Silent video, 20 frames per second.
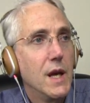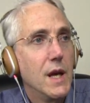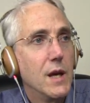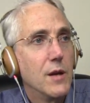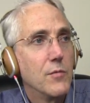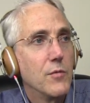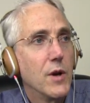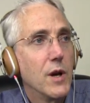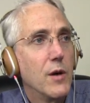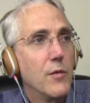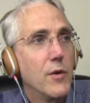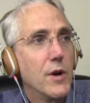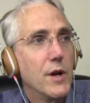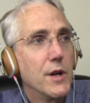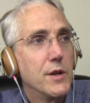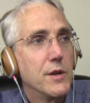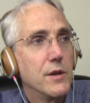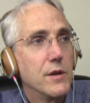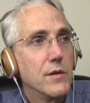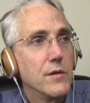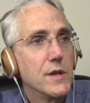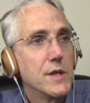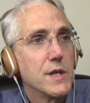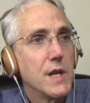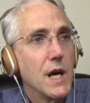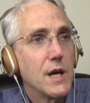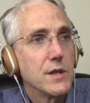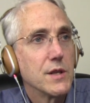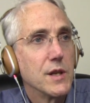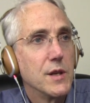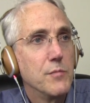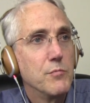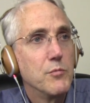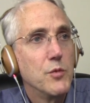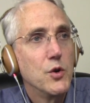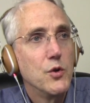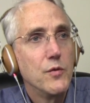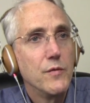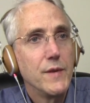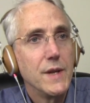And what I want to do is actually
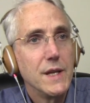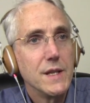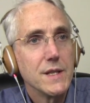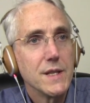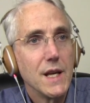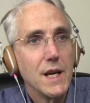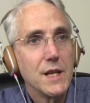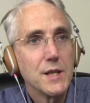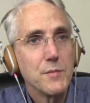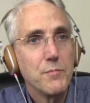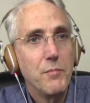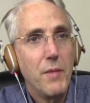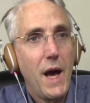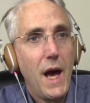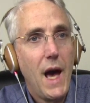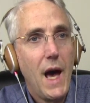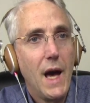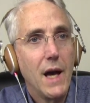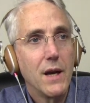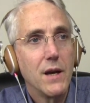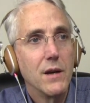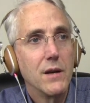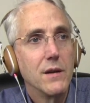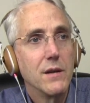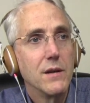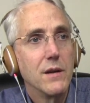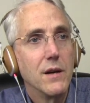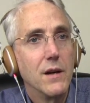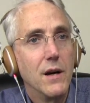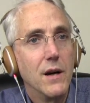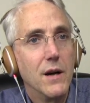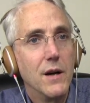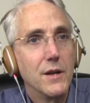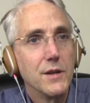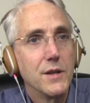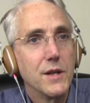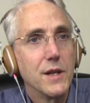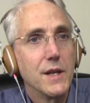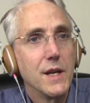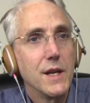move these things back
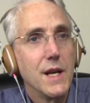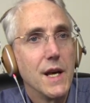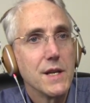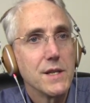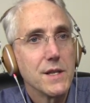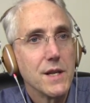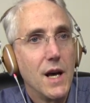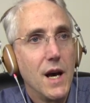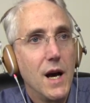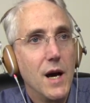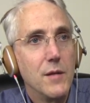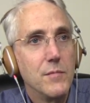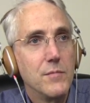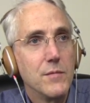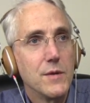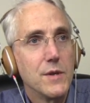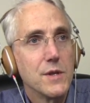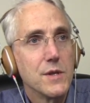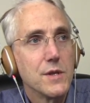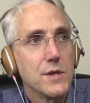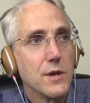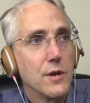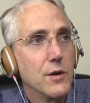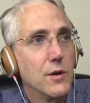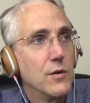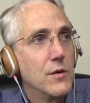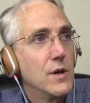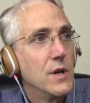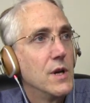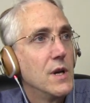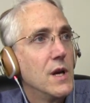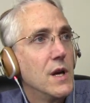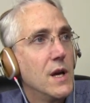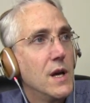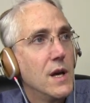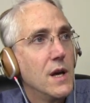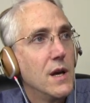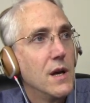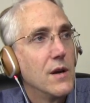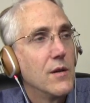onto the desktop. So
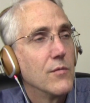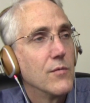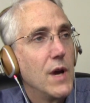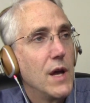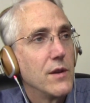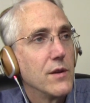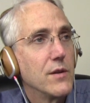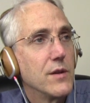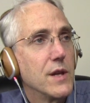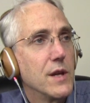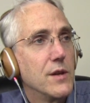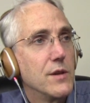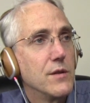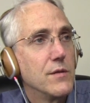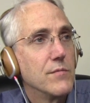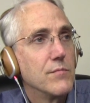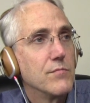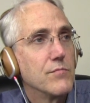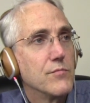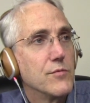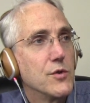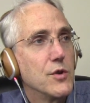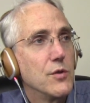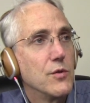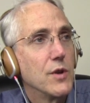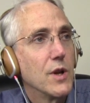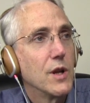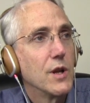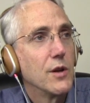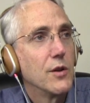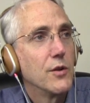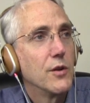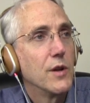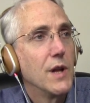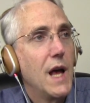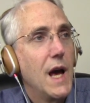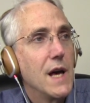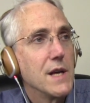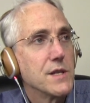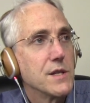rather than do the little
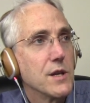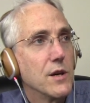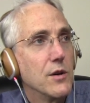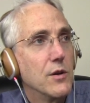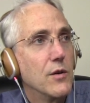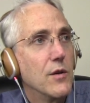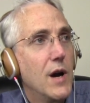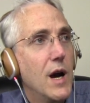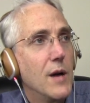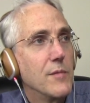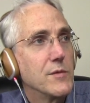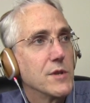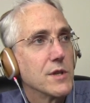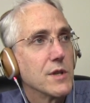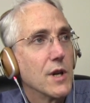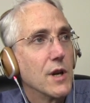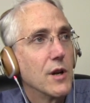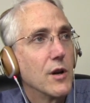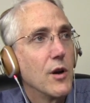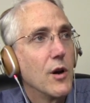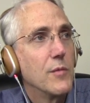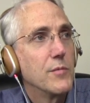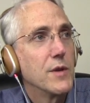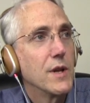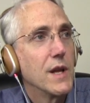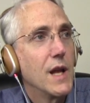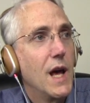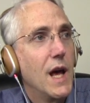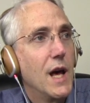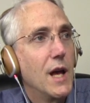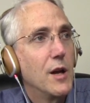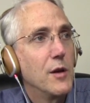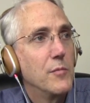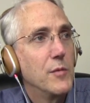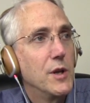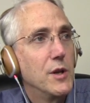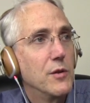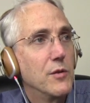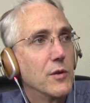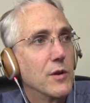lasso, I'm just going to go up to the Edit
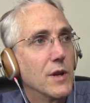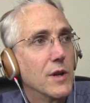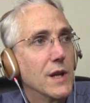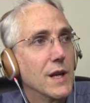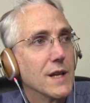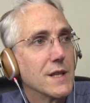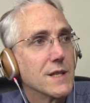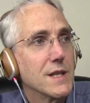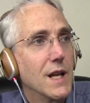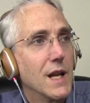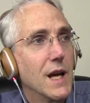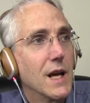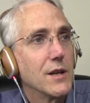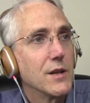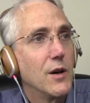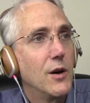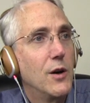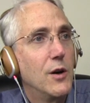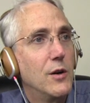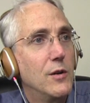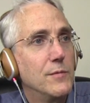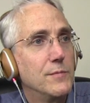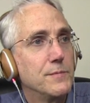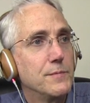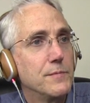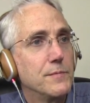menu and click Select All.